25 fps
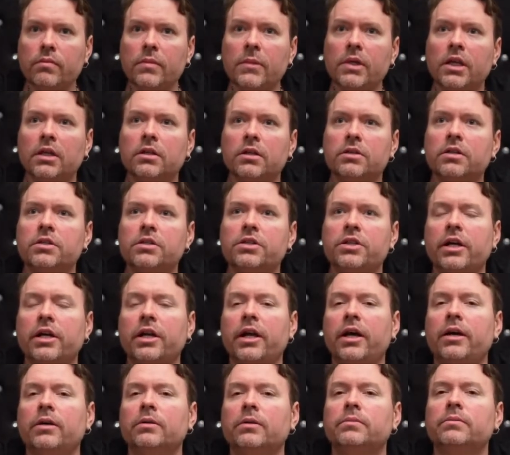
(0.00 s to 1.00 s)
So let's check it
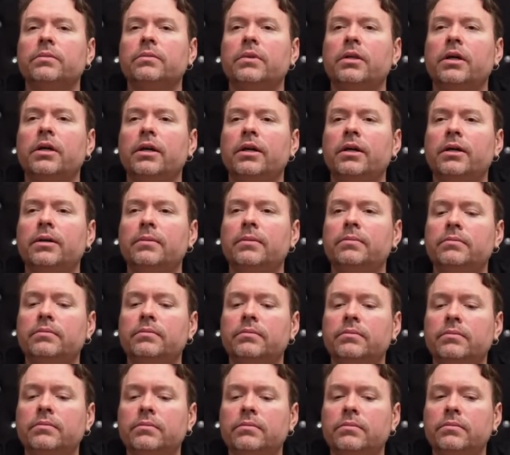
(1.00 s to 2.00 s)
out. So
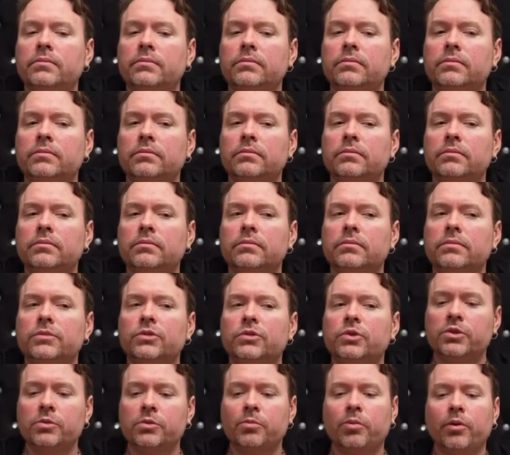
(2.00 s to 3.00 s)

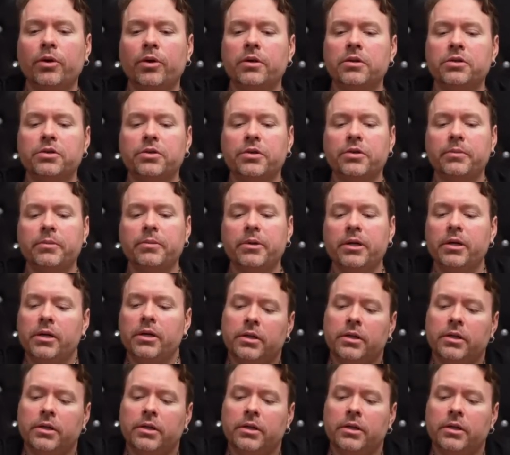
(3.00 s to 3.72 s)
what's the point of the stream?